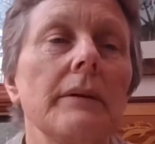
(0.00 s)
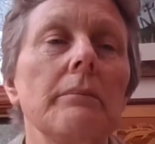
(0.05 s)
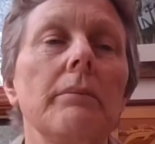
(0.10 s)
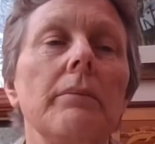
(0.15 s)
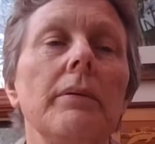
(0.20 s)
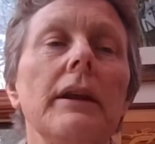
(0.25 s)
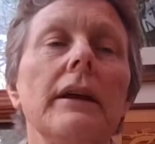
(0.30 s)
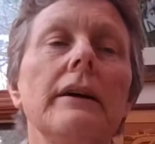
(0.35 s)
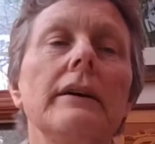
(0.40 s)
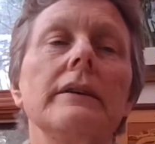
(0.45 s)

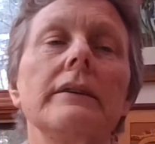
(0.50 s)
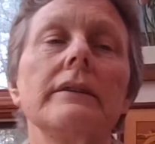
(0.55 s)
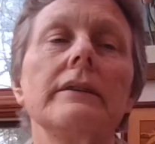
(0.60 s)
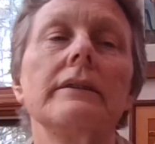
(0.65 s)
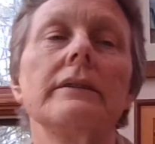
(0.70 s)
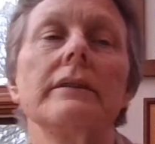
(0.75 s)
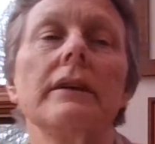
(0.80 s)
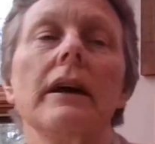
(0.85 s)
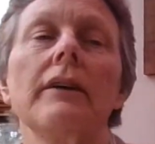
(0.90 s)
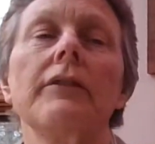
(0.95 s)

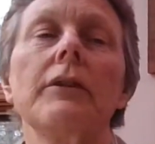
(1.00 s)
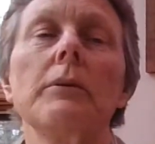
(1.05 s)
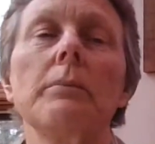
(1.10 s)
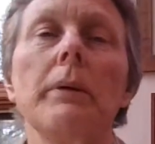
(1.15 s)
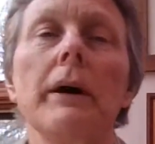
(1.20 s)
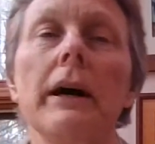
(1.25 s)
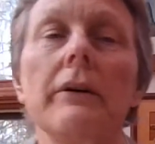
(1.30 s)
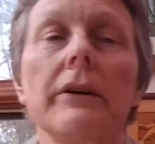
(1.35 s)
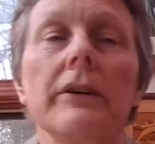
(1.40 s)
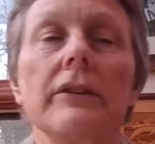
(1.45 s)
Plants have the
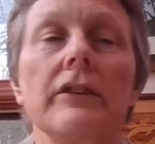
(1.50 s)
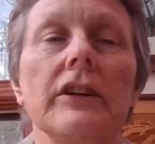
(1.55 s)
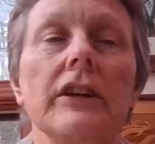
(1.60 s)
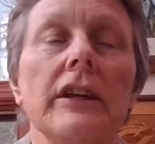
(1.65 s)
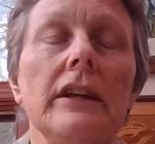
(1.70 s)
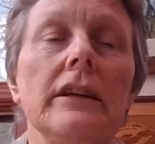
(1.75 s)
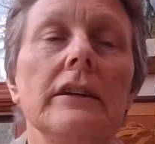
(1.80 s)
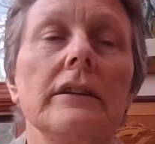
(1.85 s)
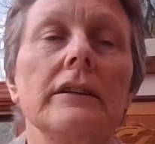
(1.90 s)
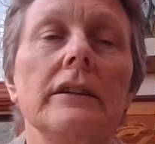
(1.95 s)
power to
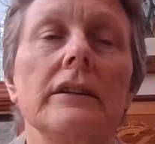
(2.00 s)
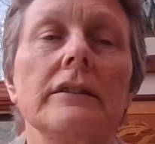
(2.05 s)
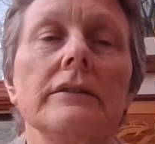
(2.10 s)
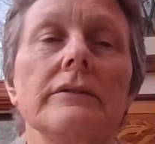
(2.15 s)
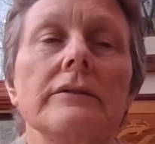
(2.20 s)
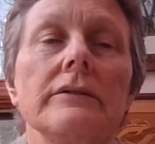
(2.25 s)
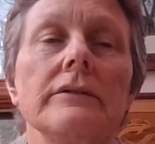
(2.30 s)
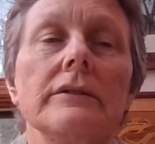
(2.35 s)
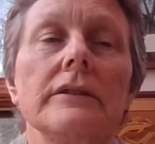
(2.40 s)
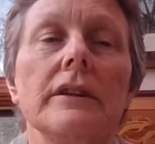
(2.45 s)
heal.
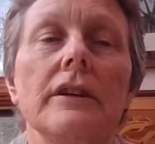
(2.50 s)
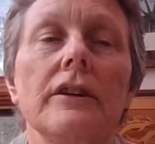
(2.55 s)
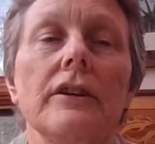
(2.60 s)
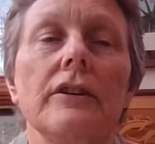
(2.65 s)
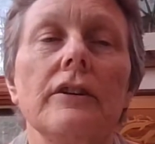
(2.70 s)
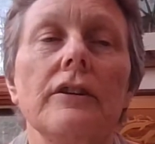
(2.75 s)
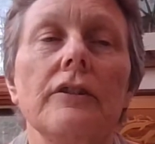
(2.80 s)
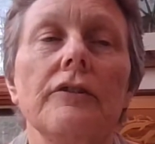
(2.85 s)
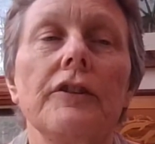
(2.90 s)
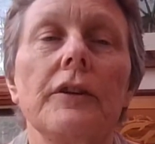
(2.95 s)

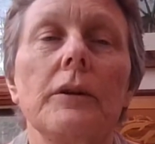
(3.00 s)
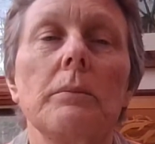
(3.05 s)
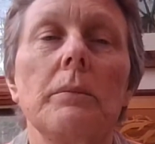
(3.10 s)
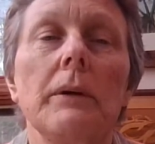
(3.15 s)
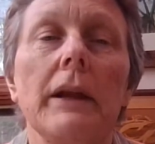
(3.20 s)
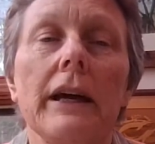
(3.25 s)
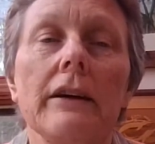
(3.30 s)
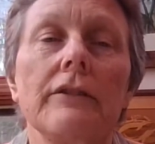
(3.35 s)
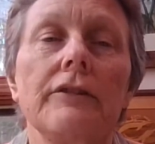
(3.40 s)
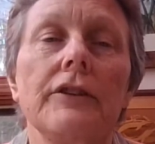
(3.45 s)
For the
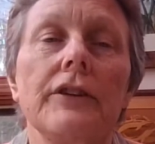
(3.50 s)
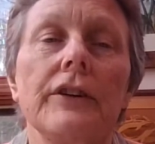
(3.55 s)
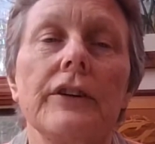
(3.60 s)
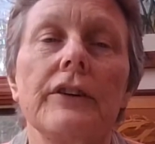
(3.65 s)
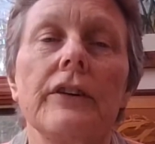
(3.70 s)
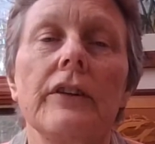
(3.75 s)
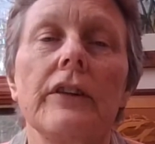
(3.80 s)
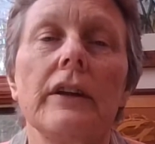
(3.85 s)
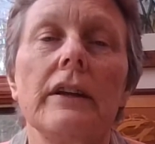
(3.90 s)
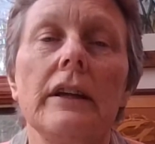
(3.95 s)

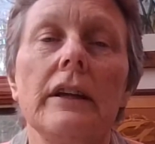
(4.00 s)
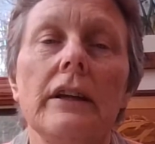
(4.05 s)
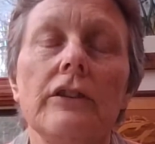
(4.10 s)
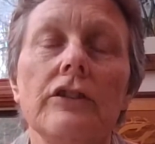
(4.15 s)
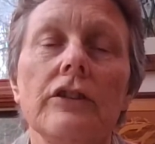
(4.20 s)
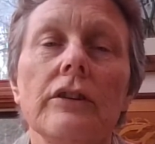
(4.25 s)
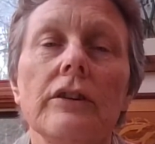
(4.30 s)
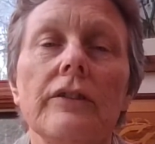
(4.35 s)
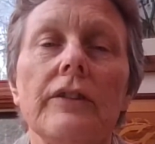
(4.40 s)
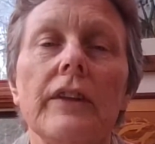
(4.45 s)
Blackfoot, the
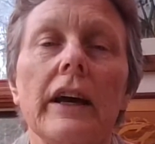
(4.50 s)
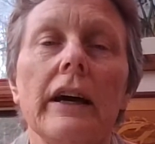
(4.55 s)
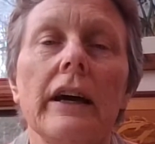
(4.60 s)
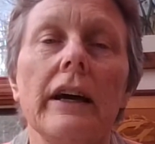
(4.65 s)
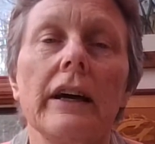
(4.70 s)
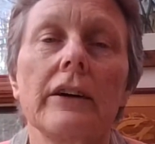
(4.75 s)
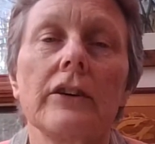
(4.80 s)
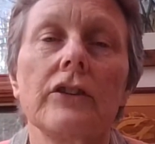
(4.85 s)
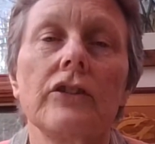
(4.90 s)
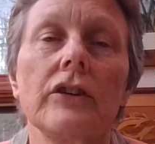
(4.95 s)
nature of their
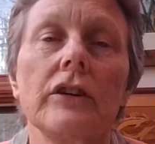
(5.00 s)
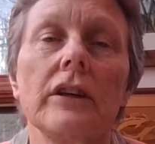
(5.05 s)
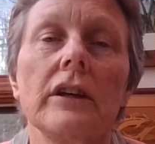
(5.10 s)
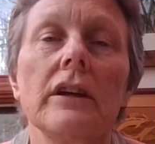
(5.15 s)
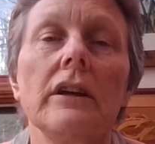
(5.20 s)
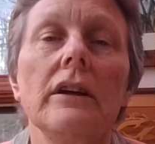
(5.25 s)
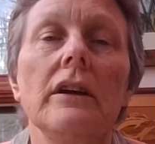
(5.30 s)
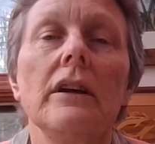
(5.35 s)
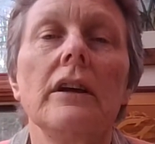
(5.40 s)
action